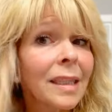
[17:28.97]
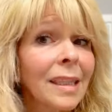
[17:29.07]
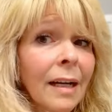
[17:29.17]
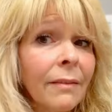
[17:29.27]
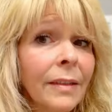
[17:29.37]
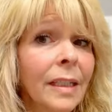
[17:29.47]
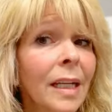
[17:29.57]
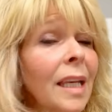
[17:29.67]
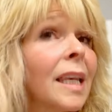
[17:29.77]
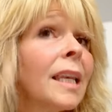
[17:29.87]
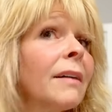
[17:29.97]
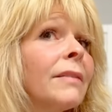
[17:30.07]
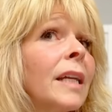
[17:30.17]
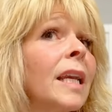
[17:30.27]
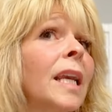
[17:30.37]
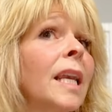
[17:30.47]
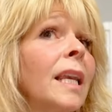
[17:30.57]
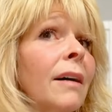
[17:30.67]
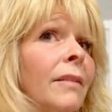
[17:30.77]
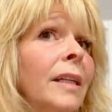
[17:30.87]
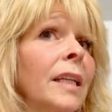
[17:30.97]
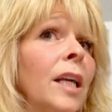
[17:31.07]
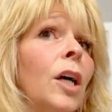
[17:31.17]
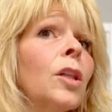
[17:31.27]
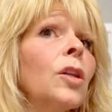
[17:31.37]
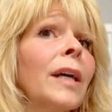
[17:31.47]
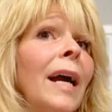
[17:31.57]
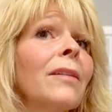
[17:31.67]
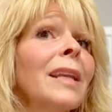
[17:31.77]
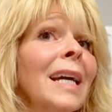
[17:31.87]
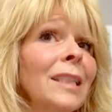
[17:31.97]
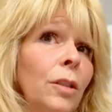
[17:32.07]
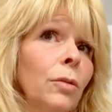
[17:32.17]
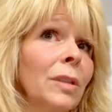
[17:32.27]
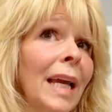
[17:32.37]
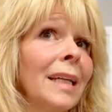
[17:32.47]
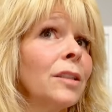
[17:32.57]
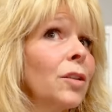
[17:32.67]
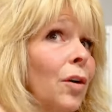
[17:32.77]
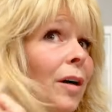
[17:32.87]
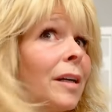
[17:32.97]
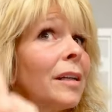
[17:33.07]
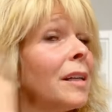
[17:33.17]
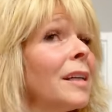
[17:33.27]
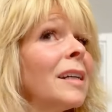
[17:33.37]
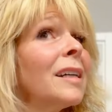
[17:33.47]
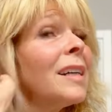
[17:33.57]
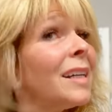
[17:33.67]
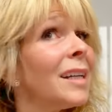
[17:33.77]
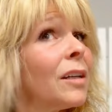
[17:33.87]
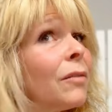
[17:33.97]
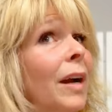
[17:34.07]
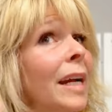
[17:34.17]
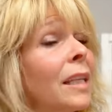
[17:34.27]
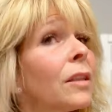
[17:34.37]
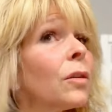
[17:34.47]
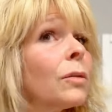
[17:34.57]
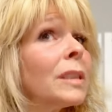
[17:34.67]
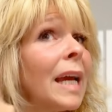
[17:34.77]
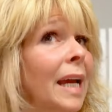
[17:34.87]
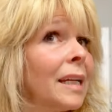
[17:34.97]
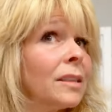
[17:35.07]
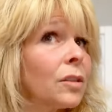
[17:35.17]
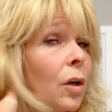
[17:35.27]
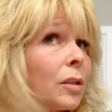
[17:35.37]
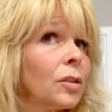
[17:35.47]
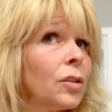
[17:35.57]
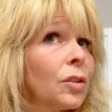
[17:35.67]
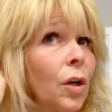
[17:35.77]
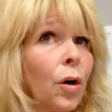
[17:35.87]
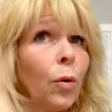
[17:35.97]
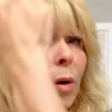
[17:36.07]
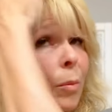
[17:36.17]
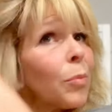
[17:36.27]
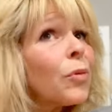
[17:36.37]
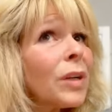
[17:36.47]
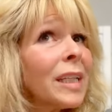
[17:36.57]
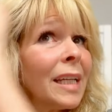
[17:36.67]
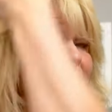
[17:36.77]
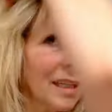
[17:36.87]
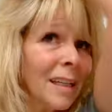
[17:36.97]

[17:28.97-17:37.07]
Love it, love it, love it. Look how nice those ends are. Right? Those ends are so pretty.